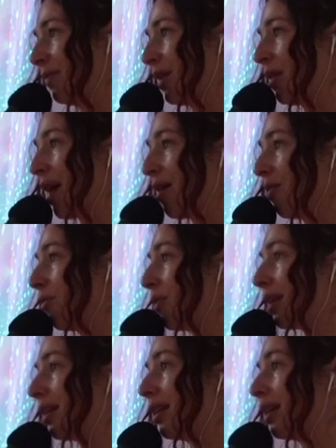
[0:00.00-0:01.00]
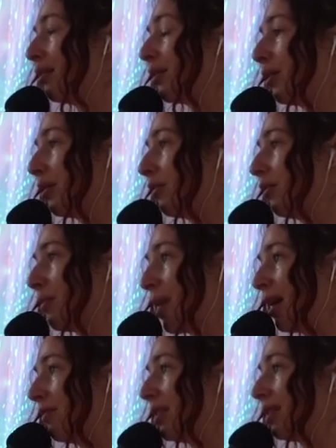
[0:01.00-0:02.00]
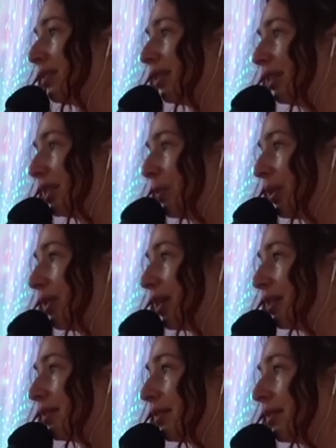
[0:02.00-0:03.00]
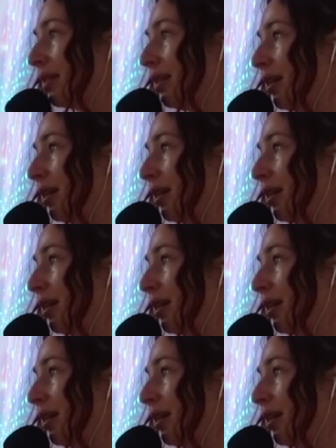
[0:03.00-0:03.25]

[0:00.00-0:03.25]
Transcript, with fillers: And what can I learn from having this experience?